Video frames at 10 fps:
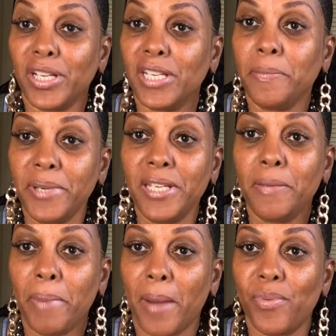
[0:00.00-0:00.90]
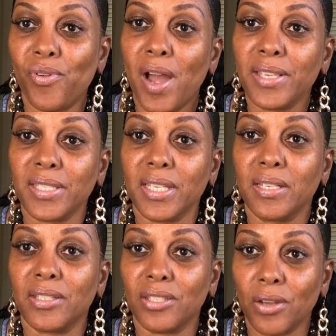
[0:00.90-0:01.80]
independent paparazzi
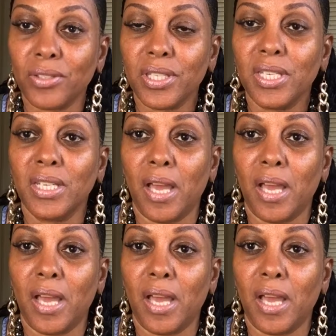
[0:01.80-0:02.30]
consultant.